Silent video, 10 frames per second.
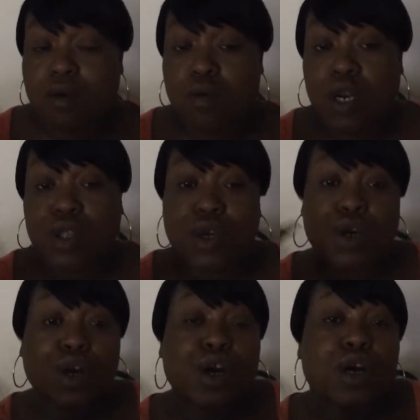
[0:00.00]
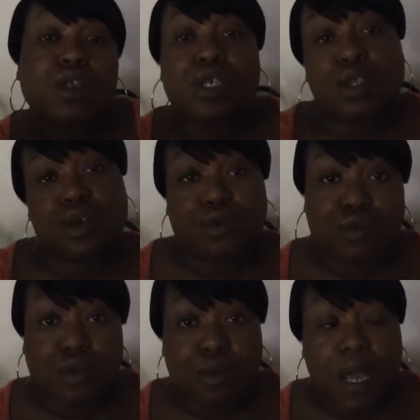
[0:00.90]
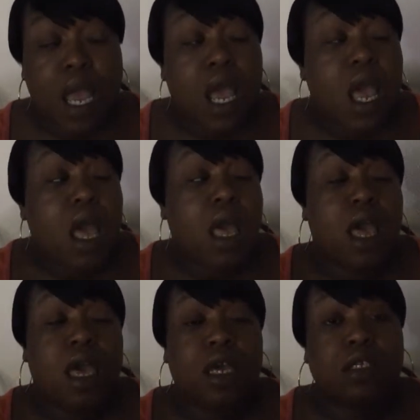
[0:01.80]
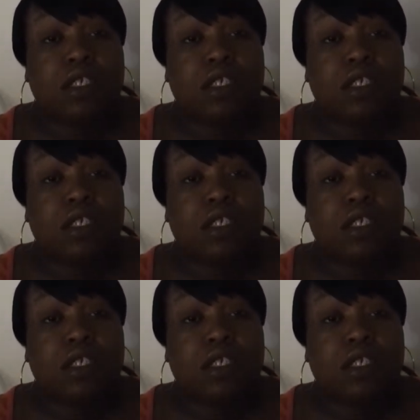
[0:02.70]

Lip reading: one of the girls in the group. And